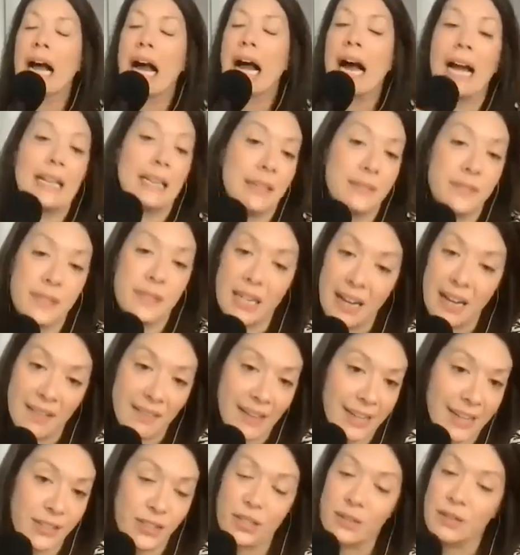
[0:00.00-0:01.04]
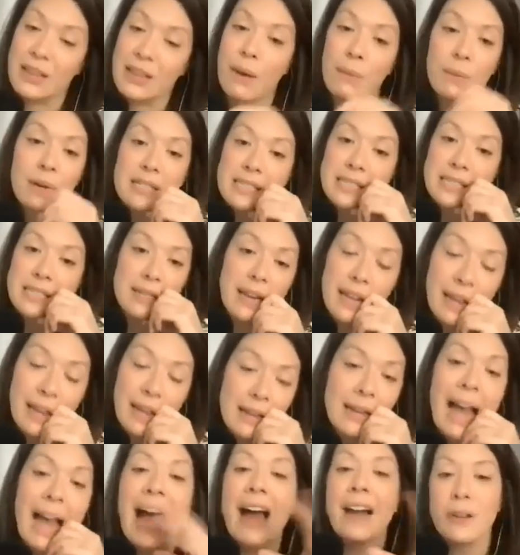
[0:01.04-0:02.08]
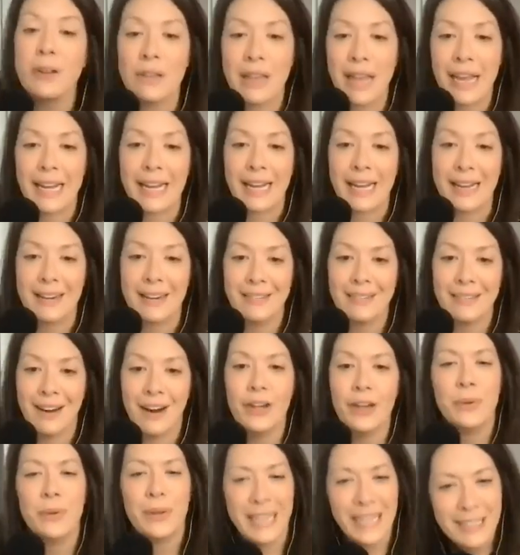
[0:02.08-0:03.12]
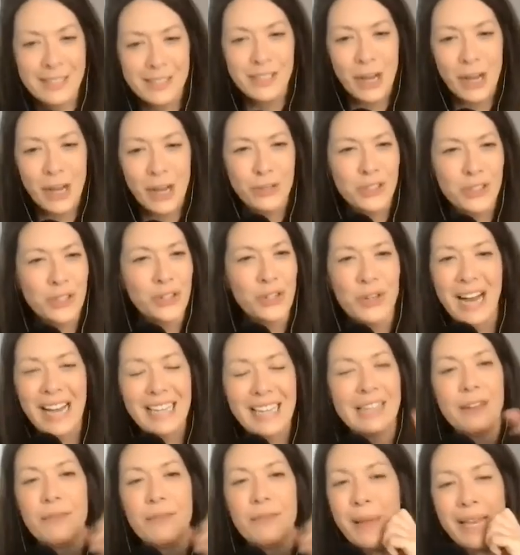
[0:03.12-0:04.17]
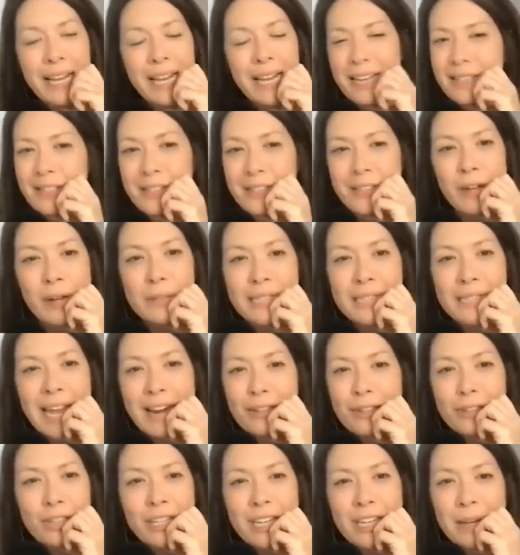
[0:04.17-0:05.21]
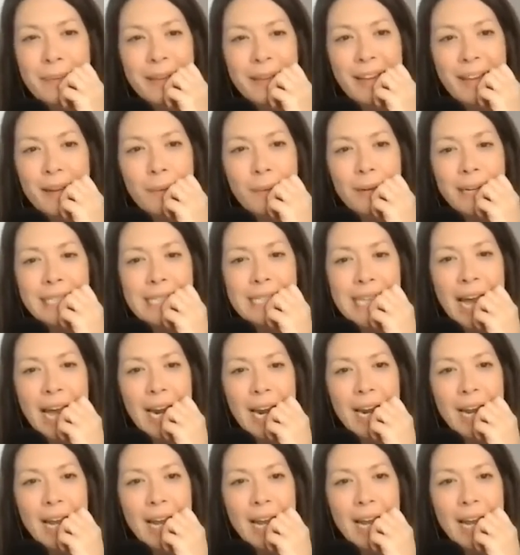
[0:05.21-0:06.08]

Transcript: I lived in LA too. That wasn't, how do you like it? Are you an East Coaster? You guys have big East Coast energy to me. Why is that?